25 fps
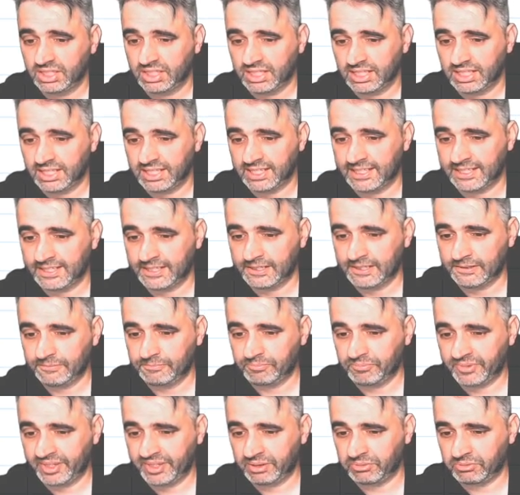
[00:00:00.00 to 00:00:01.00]

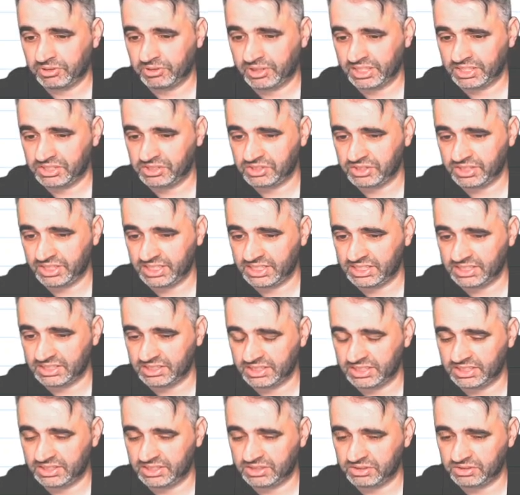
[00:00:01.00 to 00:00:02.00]
That will get you easily
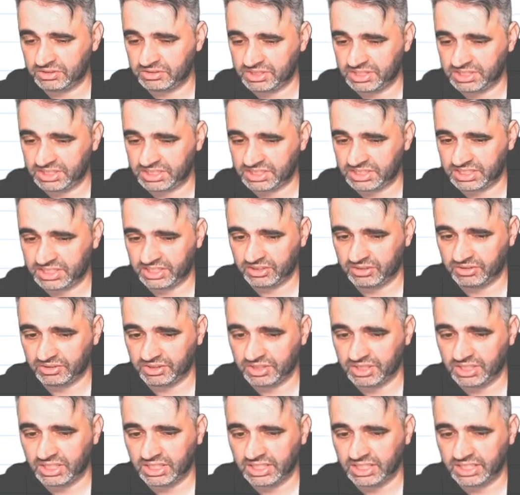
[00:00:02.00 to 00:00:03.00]
to 16 on
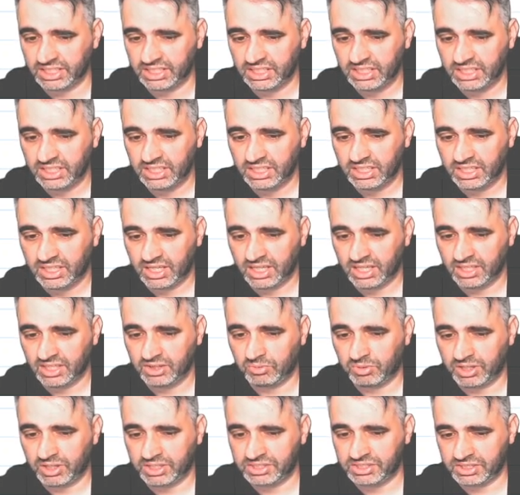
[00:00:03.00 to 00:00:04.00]
9.
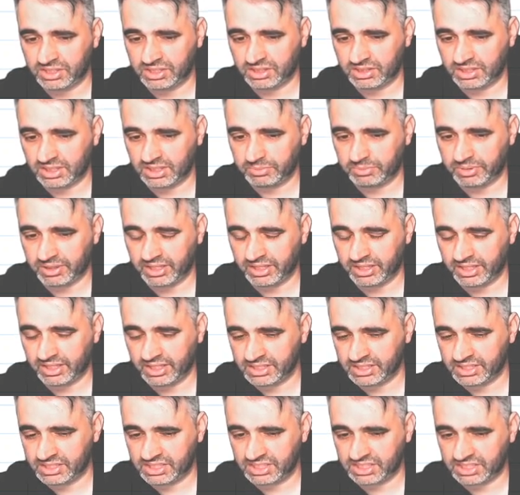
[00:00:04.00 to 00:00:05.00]
Otherwise, you can think about it as
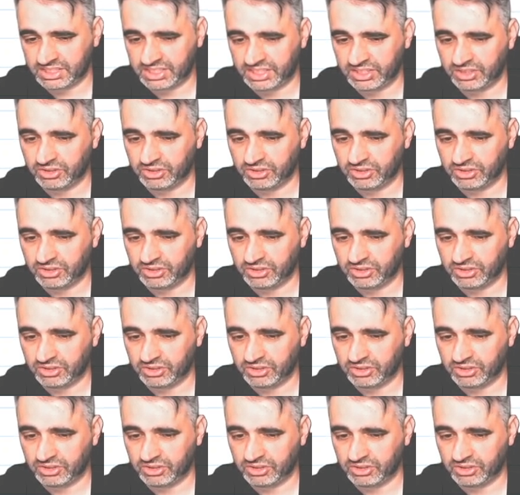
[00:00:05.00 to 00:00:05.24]
16 on